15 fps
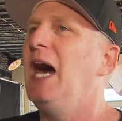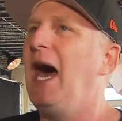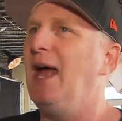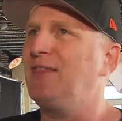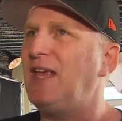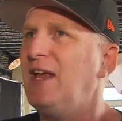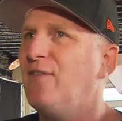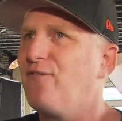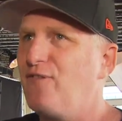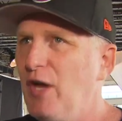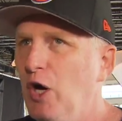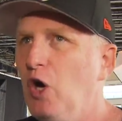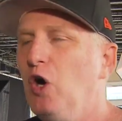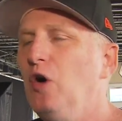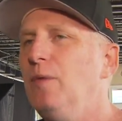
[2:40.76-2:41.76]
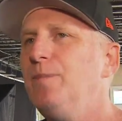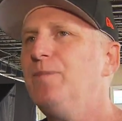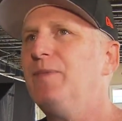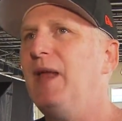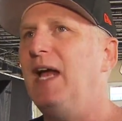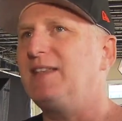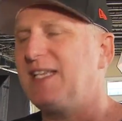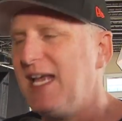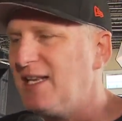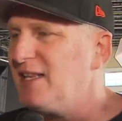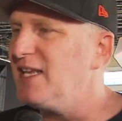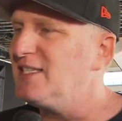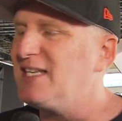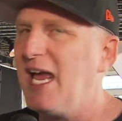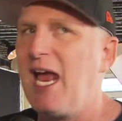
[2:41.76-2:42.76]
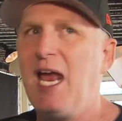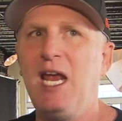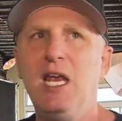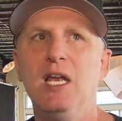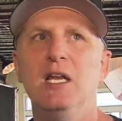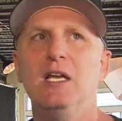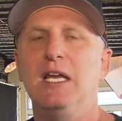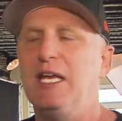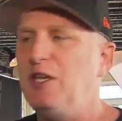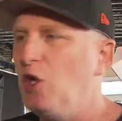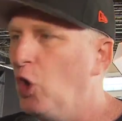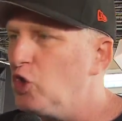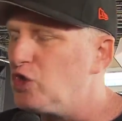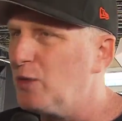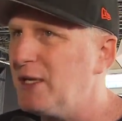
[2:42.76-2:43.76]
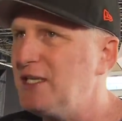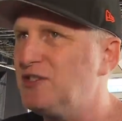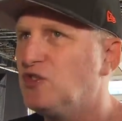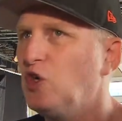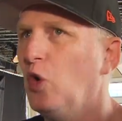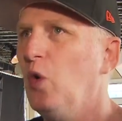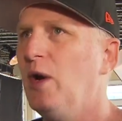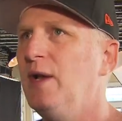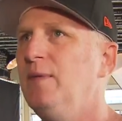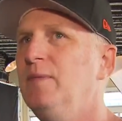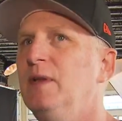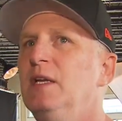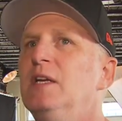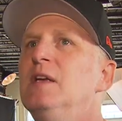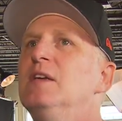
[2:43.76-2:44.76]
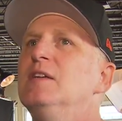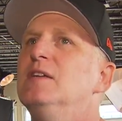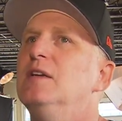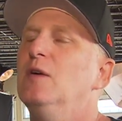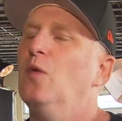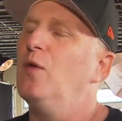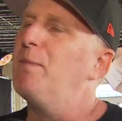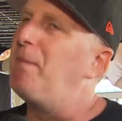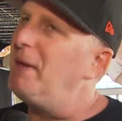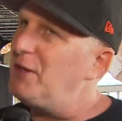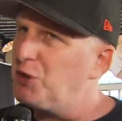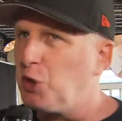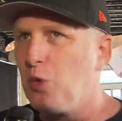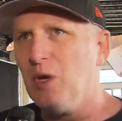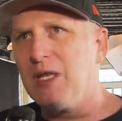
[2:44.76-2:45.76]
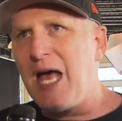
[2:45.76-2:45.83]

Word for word: I think Phil, at the end of the day, he knows what he's doing. We've been through